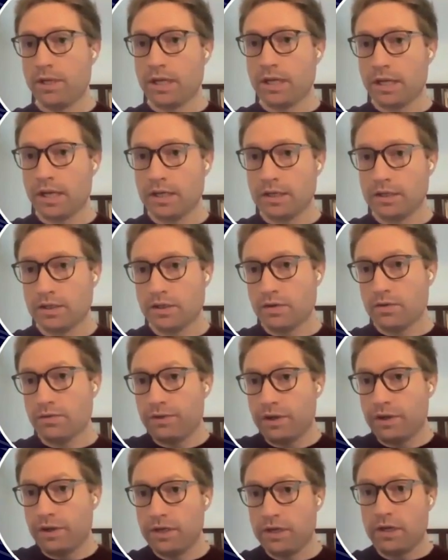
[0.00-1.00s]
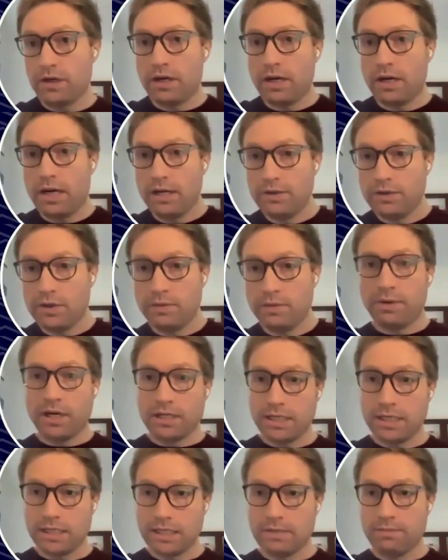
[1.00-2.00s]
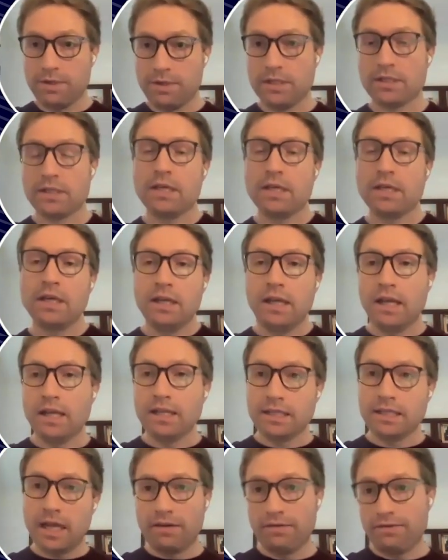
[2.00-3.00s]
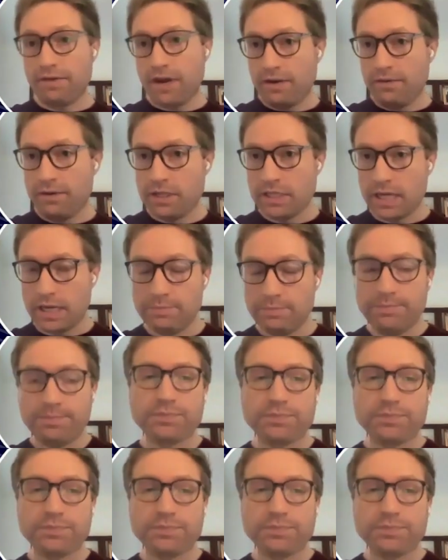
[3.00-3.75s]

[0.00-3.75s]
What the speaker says: we can get to 50 or 100 participants instead of 5 or 10.